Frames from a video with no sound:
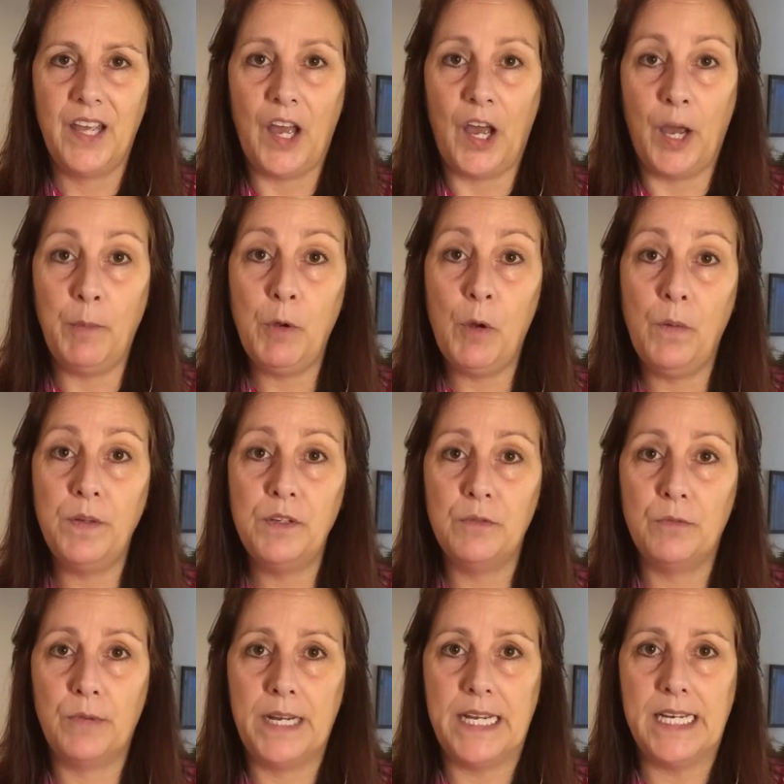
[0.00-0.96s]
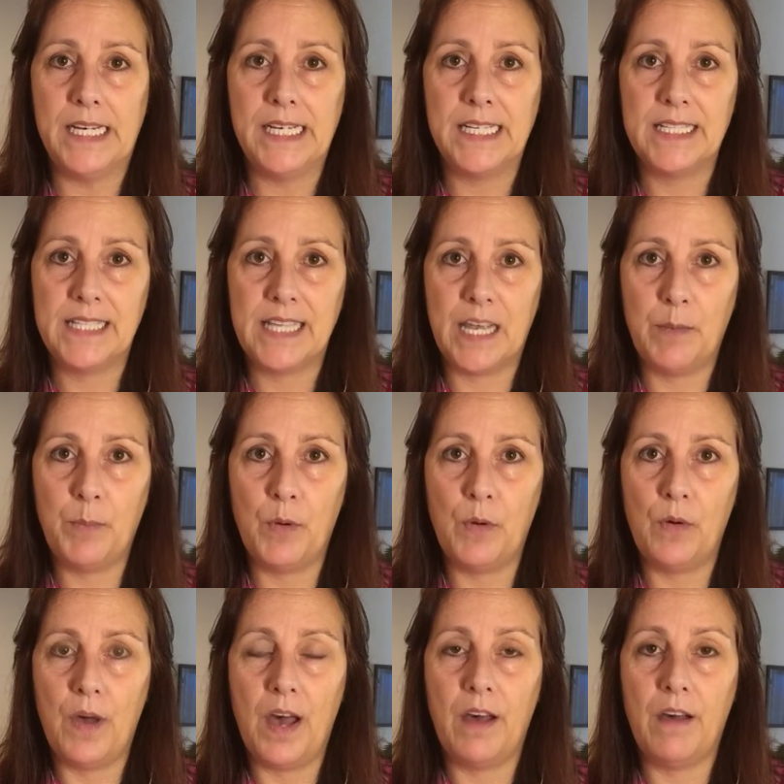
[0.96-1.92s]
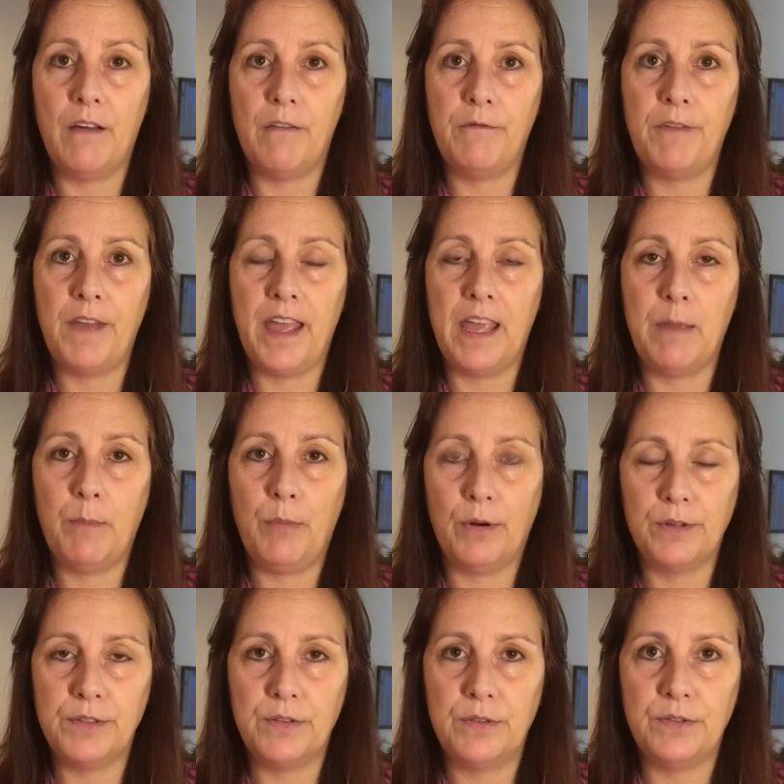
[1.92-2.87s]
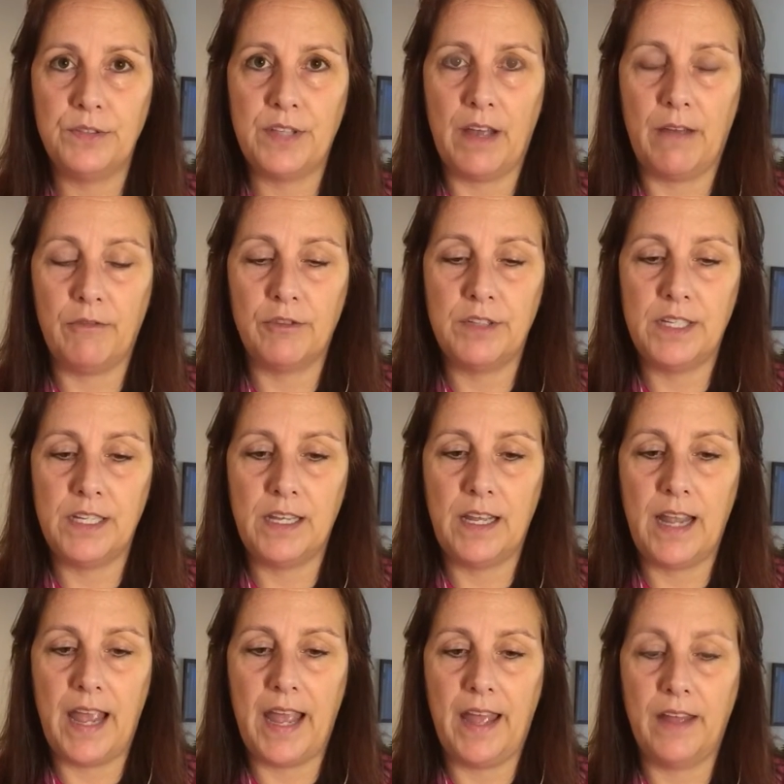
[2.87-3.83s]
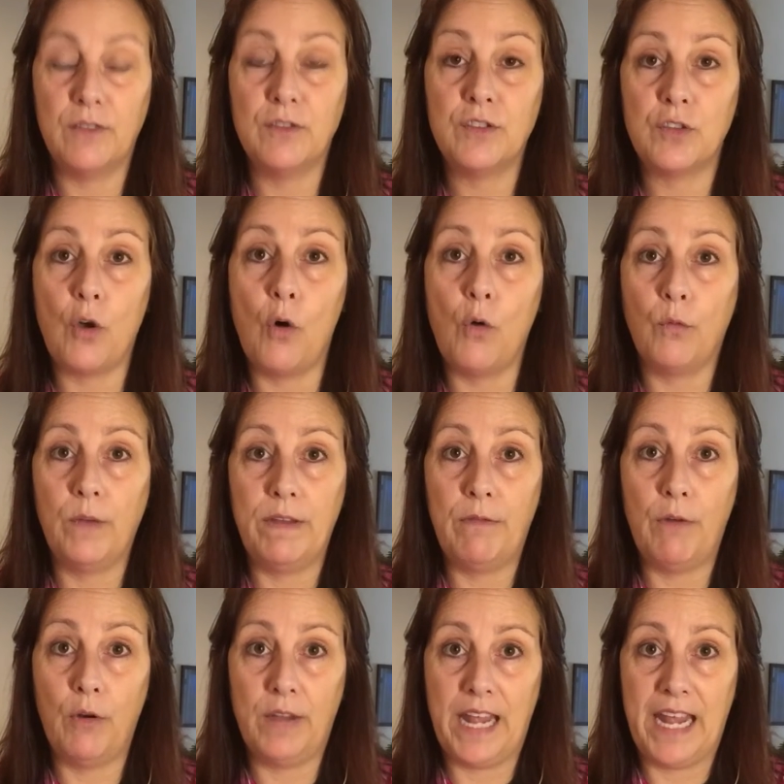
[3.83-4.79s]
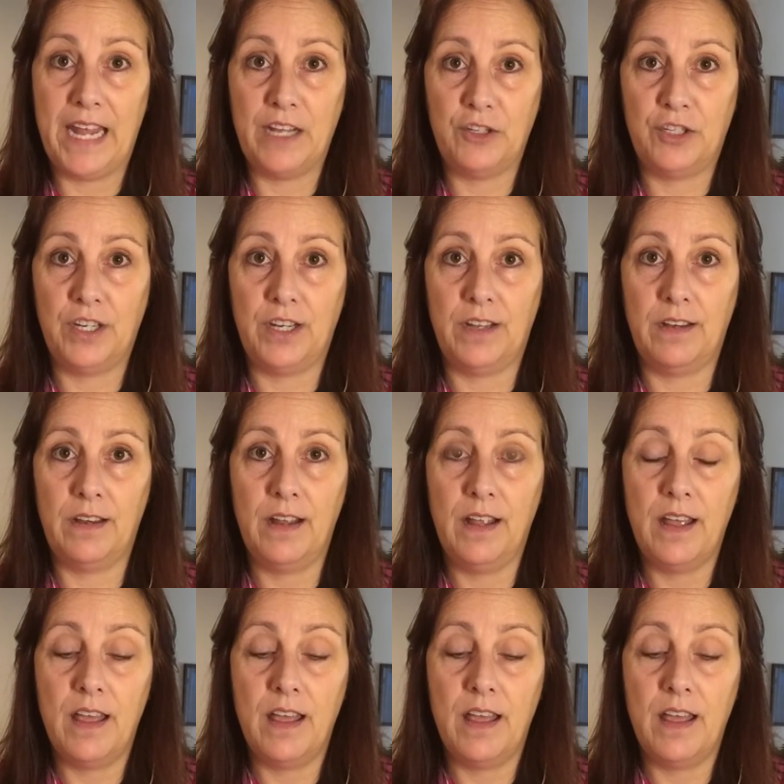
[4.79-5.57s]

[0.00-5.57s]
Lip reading: I'm going to read an example of a personal sovereignty and soul revocation